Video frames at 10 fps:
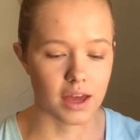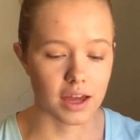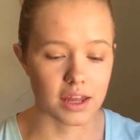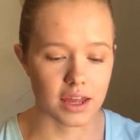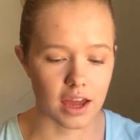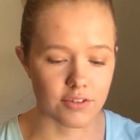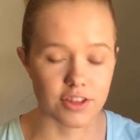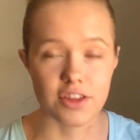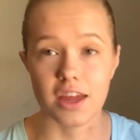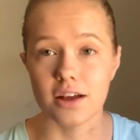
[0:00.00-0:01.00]
cutting
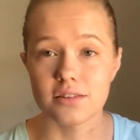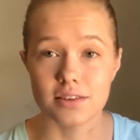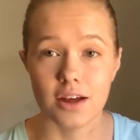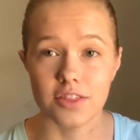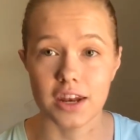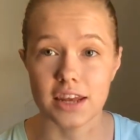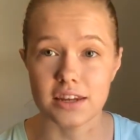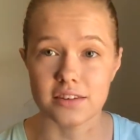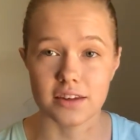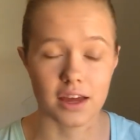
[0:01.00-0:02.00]
everything else out that I
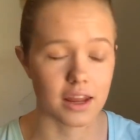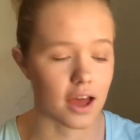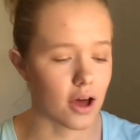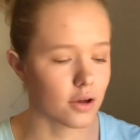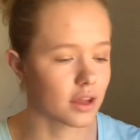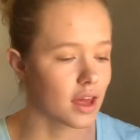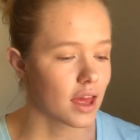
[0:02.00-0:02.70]
need to cut out,